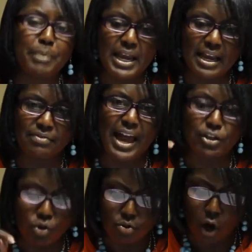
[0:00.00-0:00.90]
being
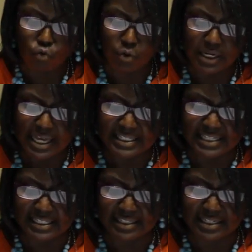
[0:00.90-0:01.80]
that you know really
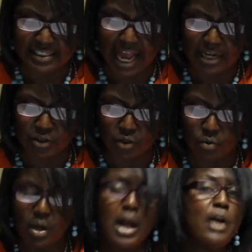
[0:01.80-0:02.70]
exists inside you.